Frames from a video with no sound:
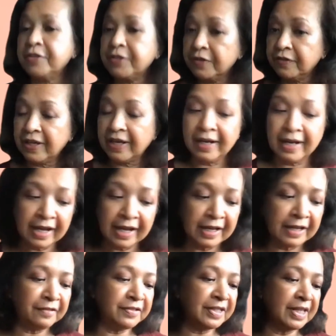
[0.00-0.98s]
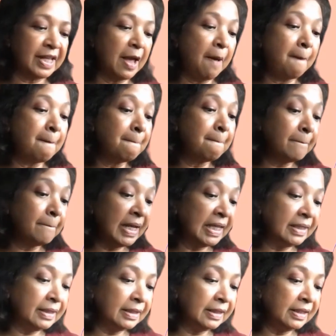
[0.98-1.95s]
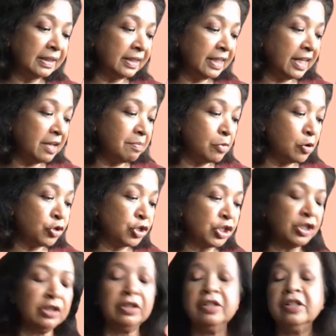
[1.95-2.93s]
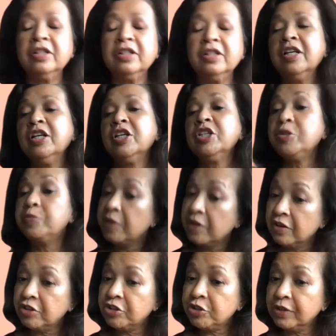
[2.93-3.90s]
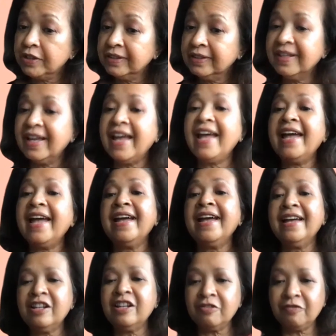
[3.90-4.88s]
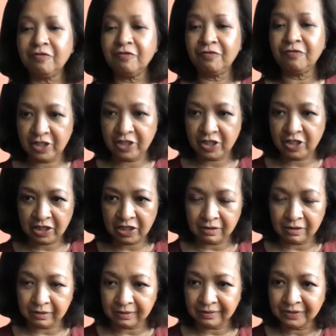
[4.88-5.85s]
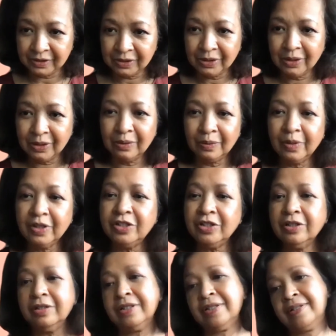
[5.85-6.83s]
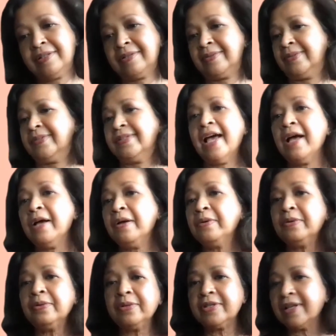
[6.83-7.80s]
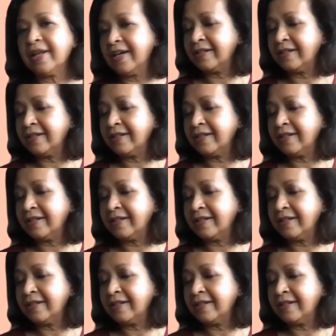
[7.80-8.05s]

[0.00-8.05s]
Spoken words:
of their lives: mental, emotional, spiritual, and physical, which is sounds like